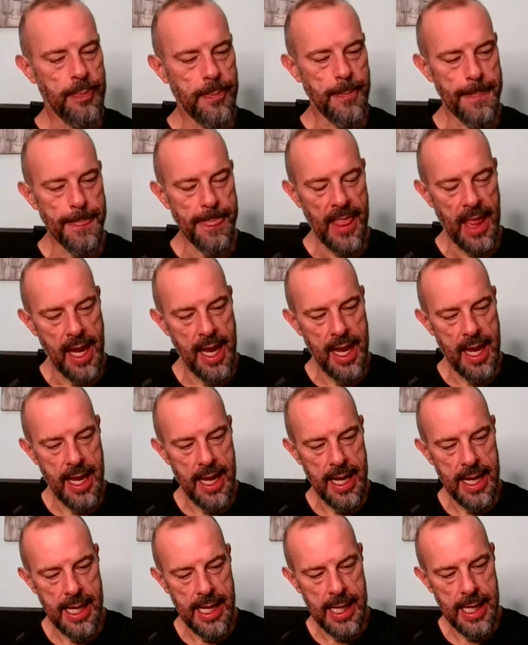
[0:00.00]
Good.
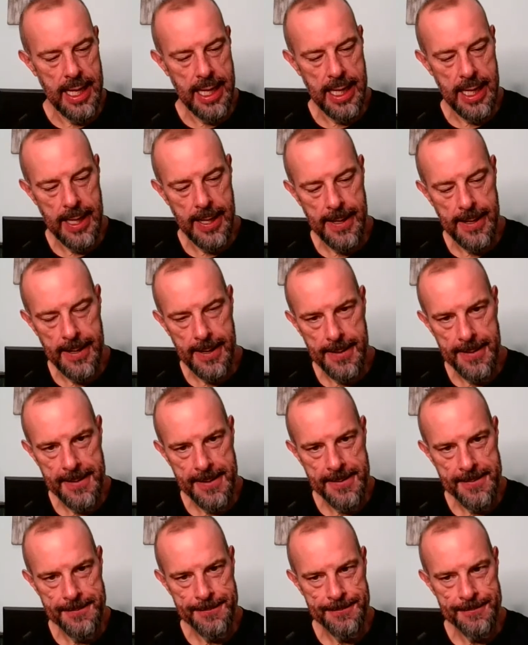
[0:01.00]

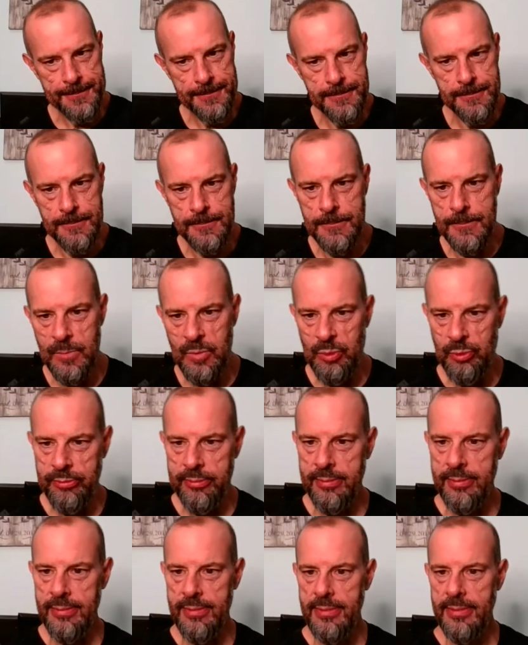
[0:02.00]
My sister from
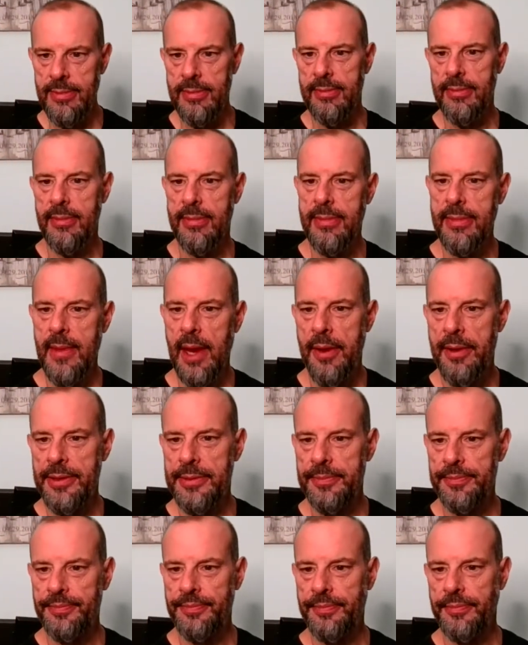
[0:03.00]
another mister. Zenny,
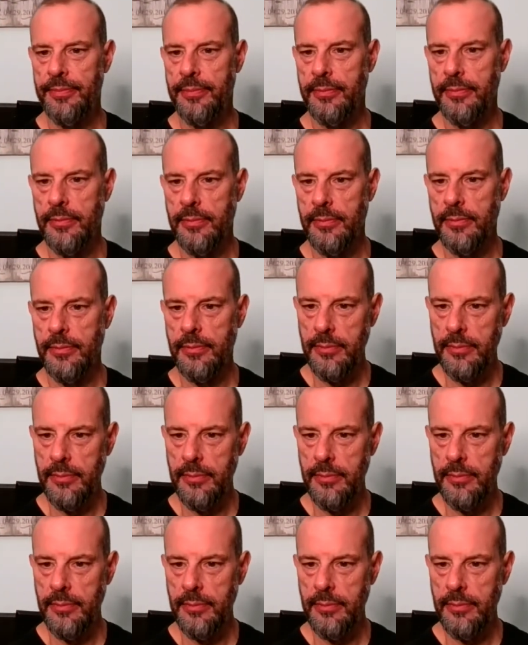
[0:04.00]
we love you.